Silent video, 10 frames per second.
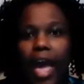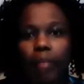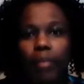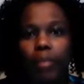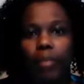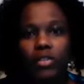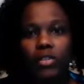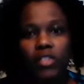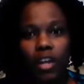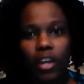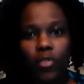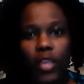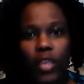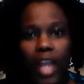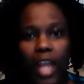build
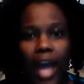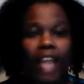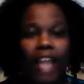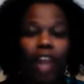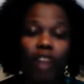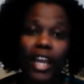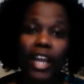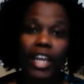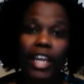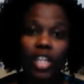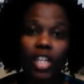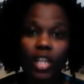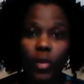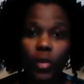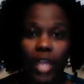self-reliance, and financially
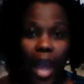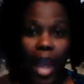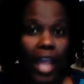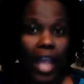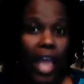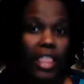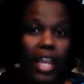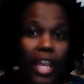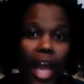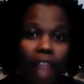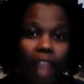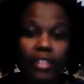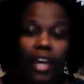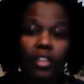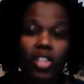create the lifestyle
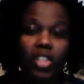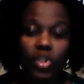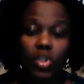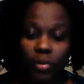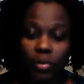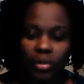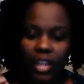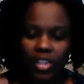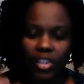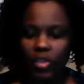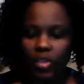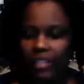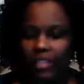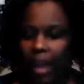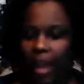that you
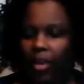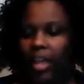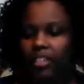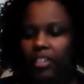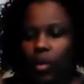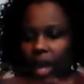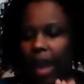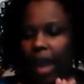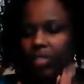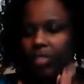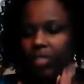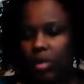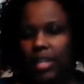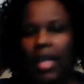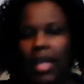desire. So we have a treat.
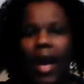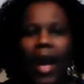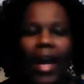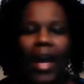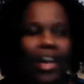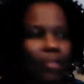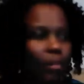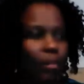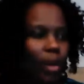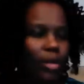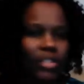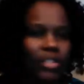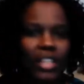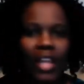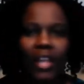I have been posting
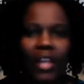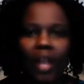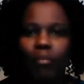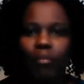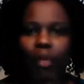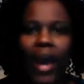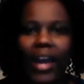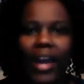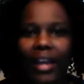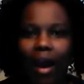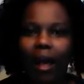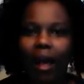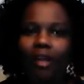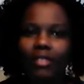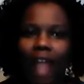and bragging all
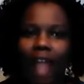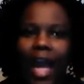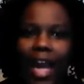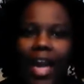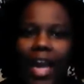day